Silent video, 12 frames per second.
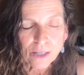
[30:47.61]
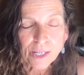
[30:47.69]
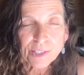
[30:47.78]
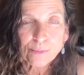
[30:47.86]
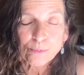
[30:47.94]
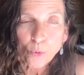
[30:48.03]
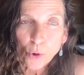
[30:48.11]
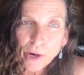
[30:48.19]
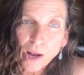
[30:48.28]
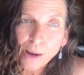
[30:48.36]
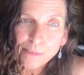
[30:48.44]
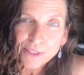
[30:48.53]
It's more
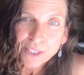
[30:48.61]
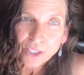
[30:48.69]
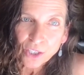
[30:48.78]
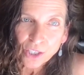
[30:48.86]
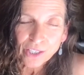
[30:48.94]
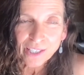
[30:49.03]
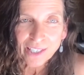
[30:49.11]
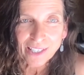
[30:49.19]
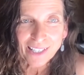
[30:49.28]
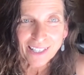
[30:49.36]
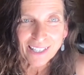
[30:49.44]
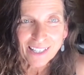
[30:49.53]
common than
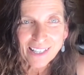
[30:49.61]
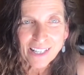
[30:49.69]
cooking.